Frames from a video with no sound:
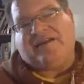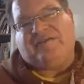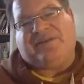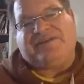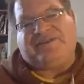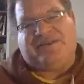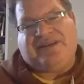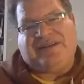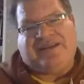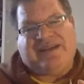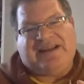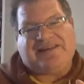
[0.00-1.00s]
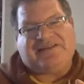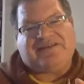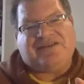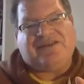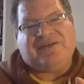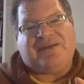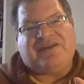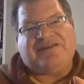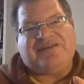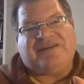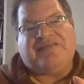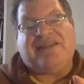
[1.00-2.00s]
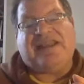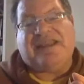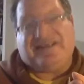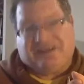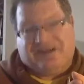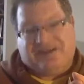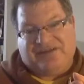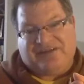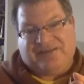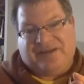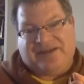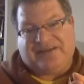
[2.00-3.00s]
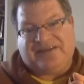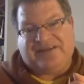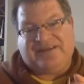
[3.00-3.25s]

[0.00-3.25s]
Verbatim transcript: plus you need that extra $278 a month.